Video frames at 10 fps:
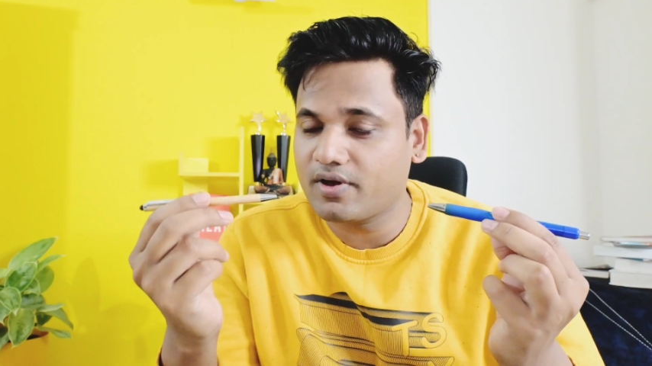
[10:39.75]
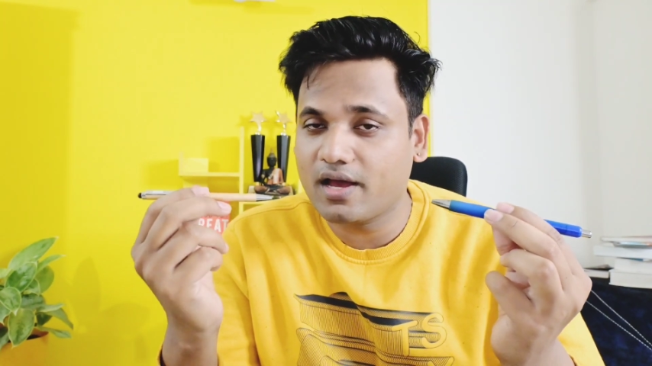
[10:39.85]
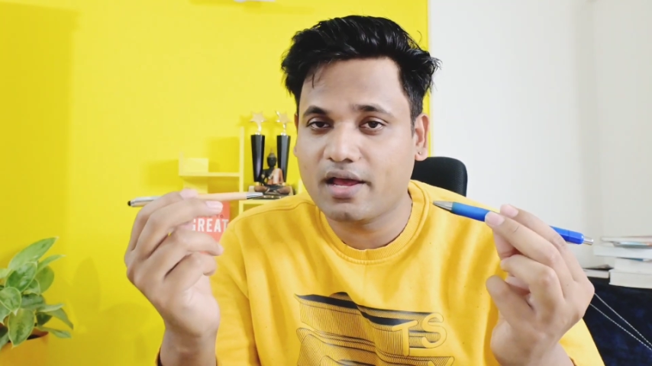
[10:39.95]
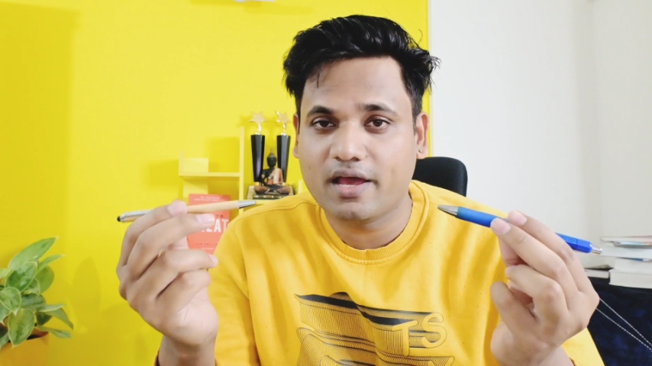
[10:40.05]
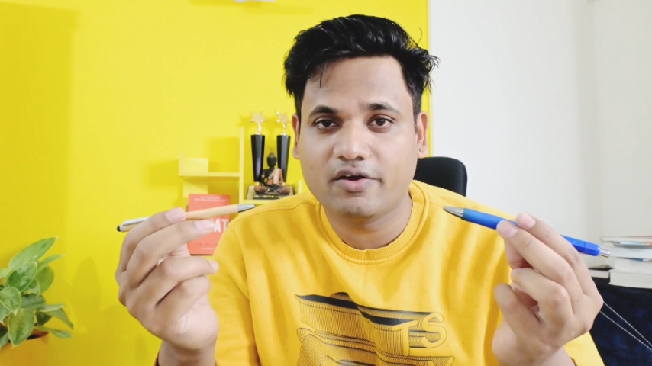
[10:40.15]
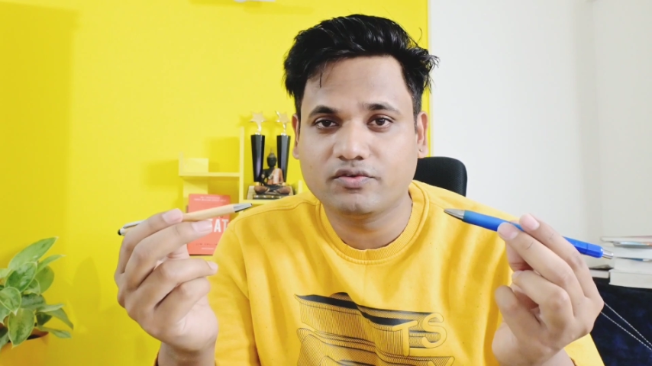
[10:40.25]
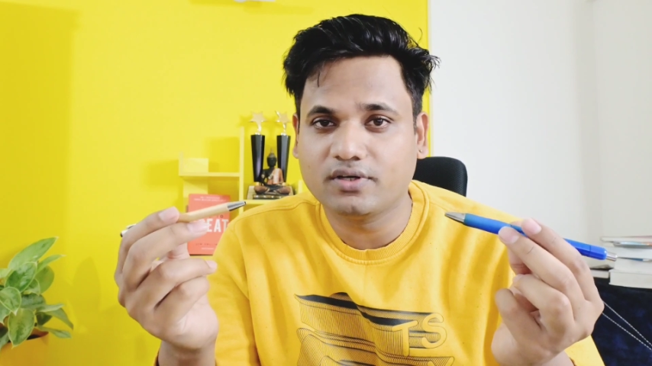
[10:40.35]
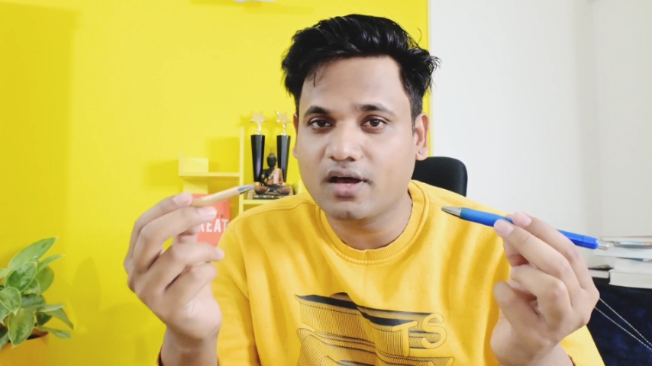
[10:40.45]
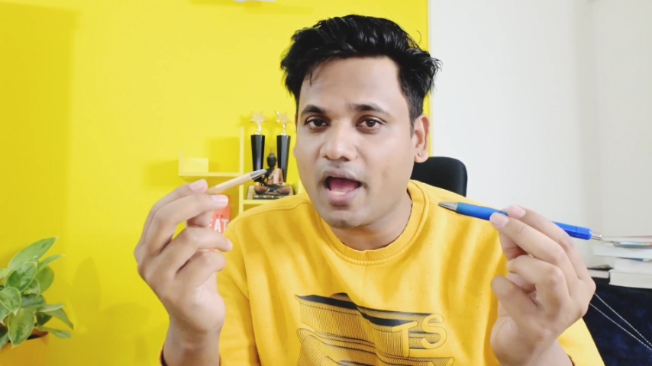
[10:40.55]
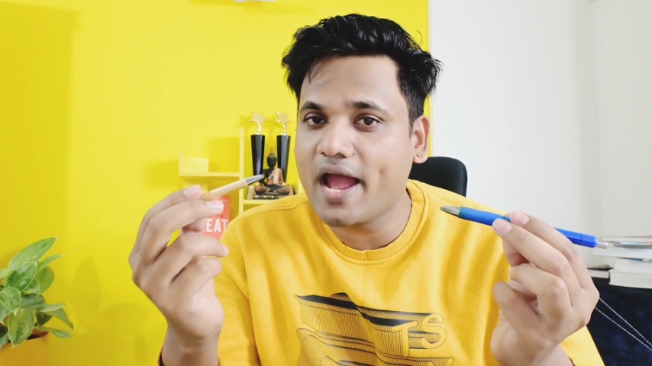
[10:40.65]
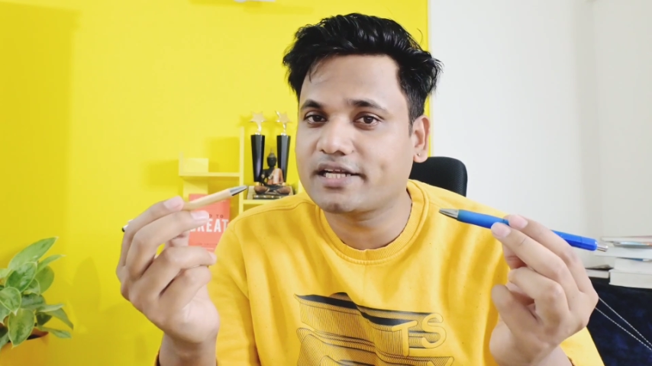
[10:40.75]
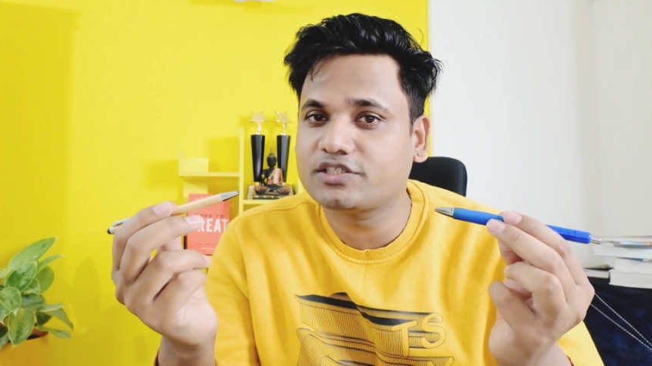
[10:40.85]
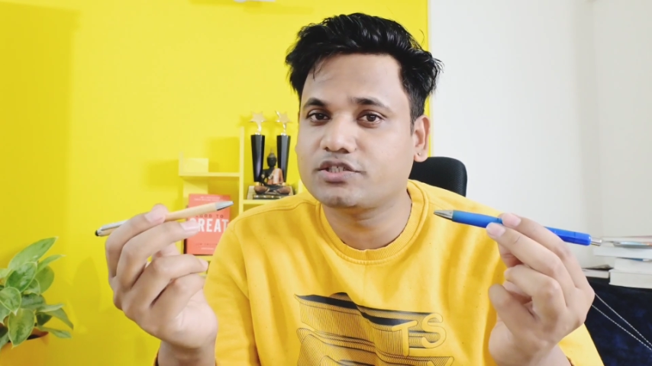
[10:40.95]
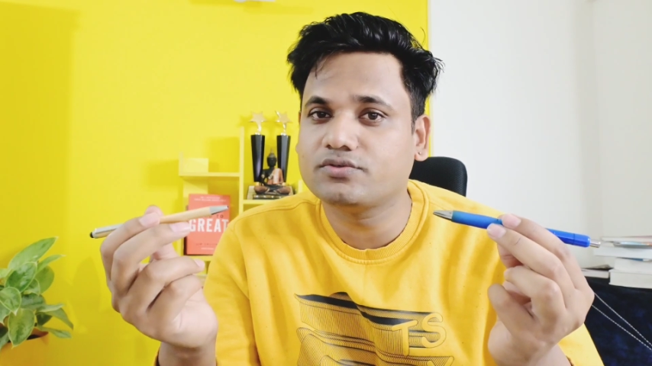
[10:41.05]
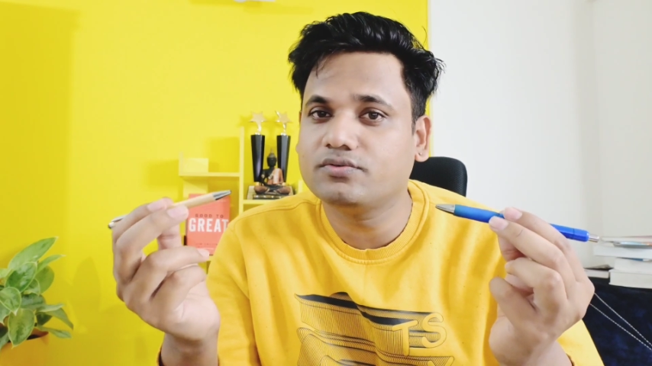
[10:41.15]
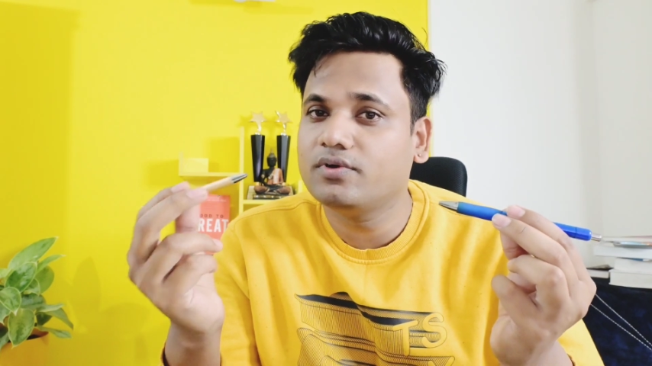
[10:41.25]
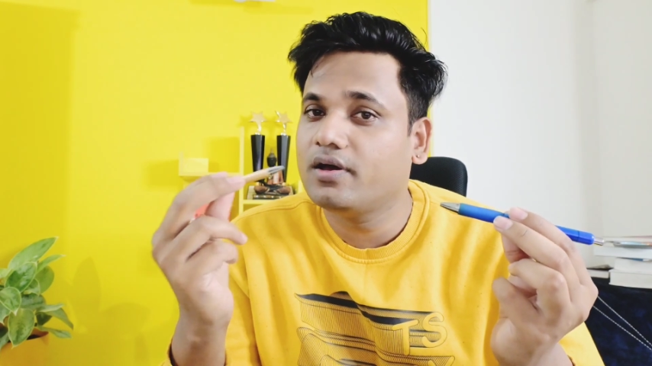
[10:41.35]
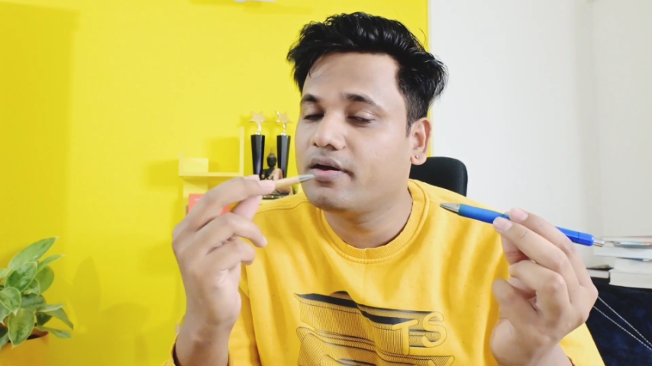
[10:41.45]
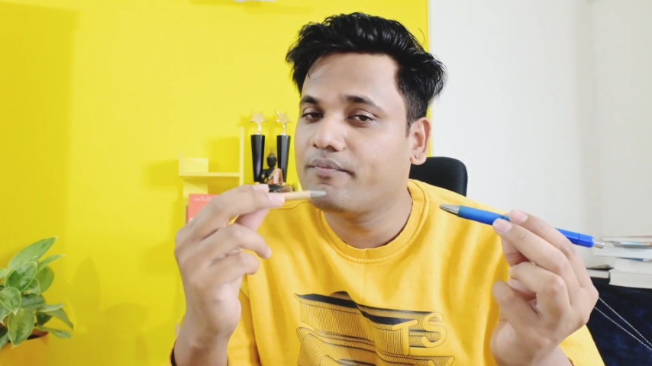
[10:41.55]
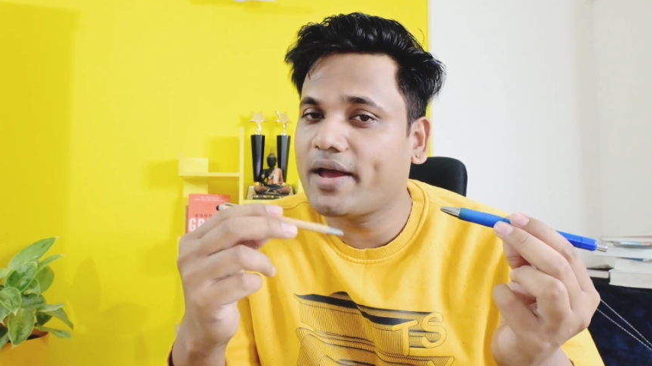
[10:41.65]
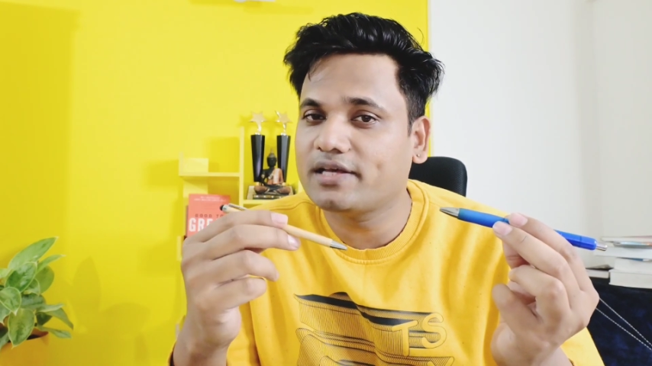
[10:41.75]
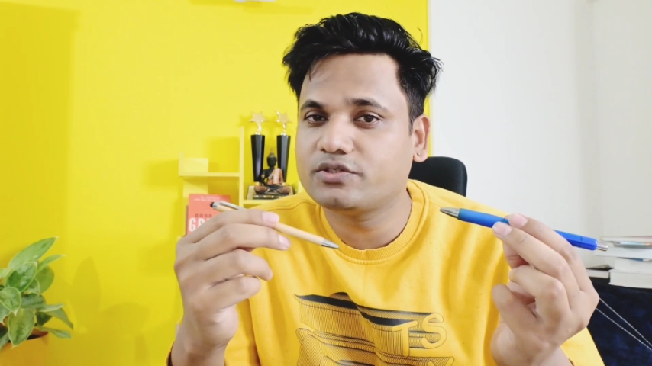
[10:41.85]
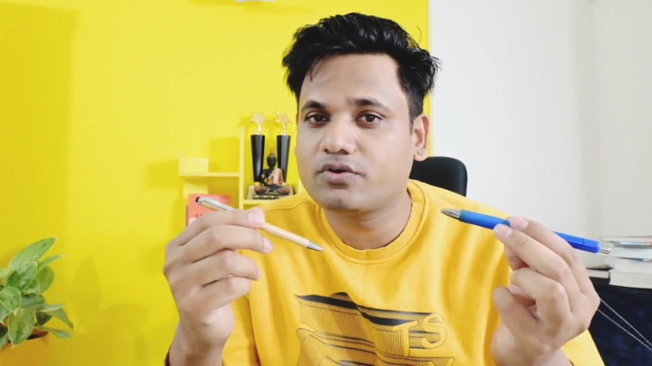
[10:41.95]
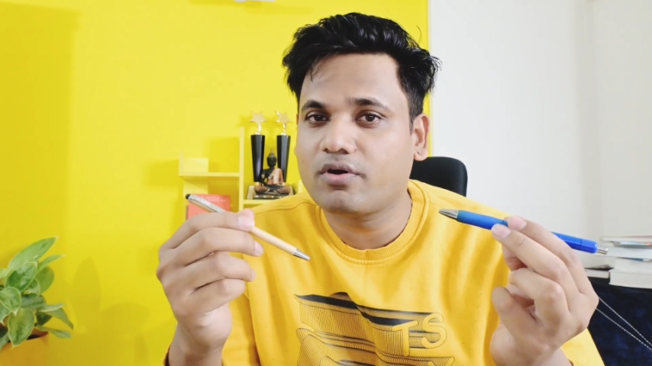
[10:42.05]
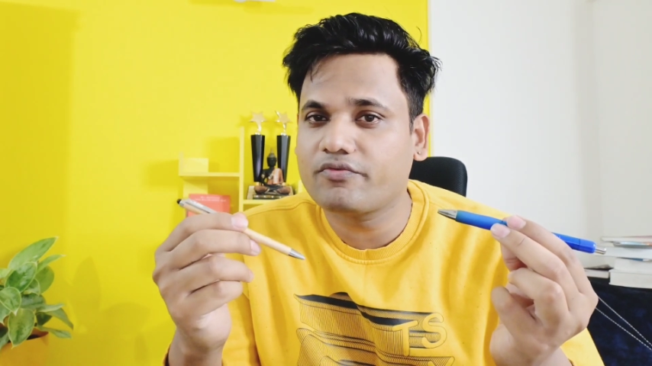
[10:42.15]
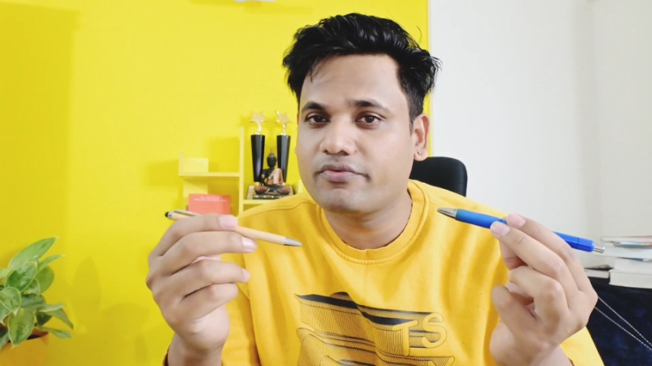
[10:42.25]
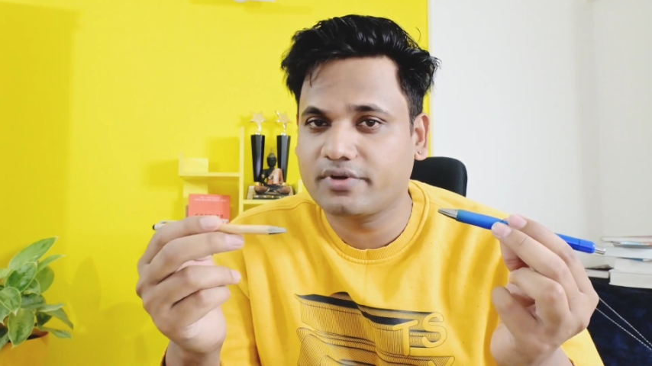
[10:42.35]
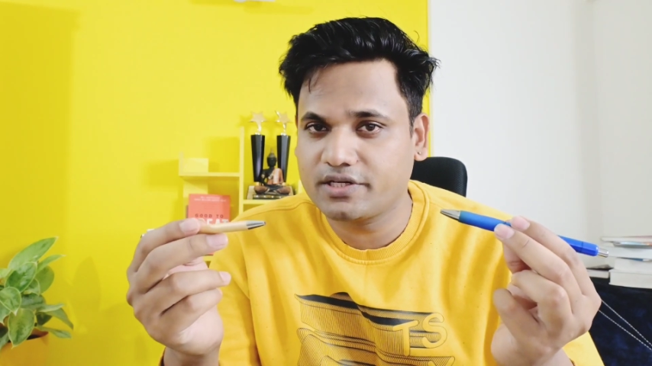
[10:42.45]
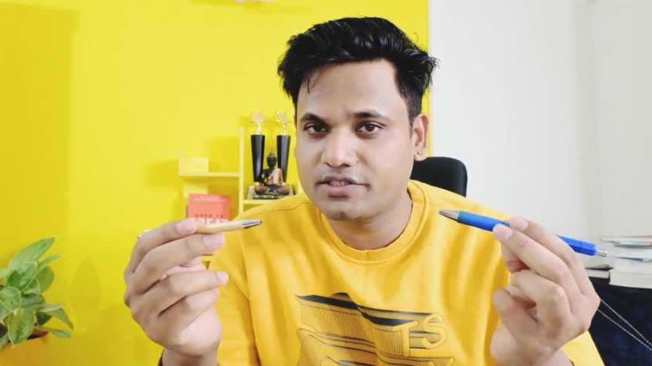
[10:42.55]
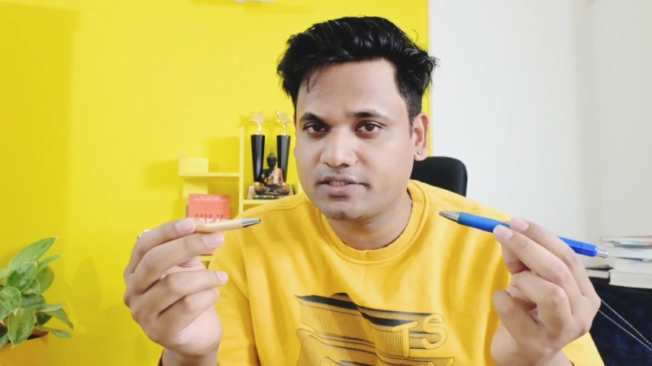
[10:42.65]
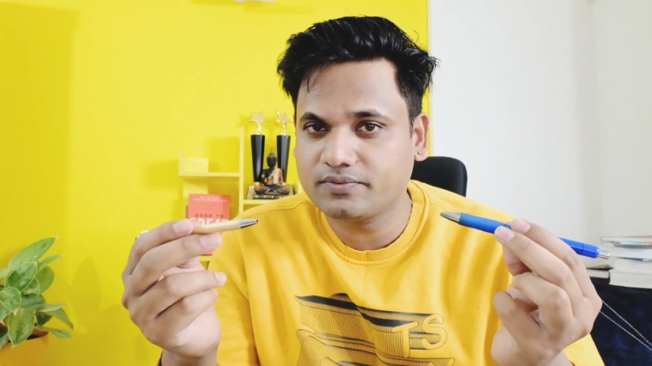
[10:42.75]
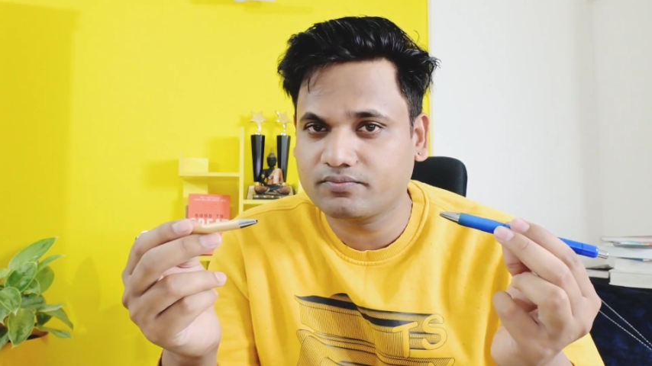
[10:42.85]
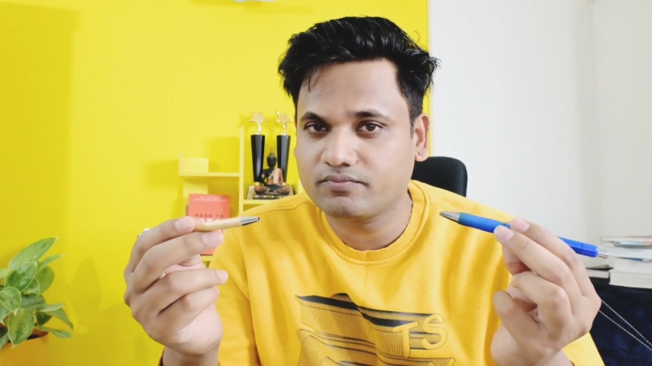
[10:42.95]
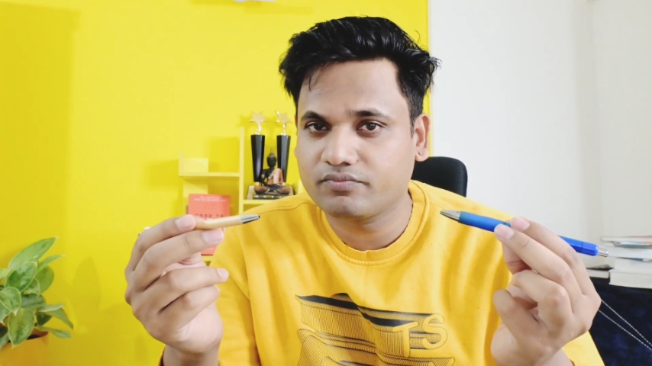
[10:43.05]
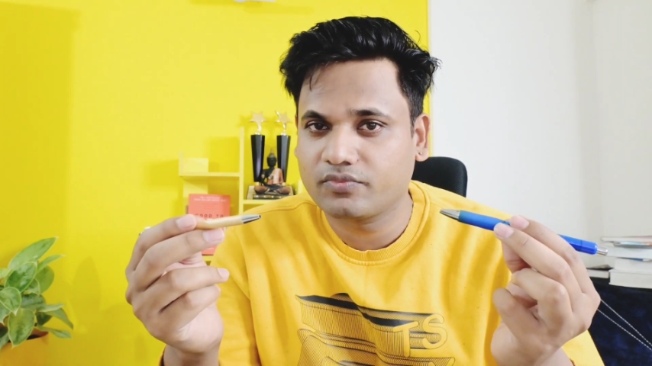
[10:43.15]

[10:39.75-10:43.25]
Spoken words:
I have the active passive configuration,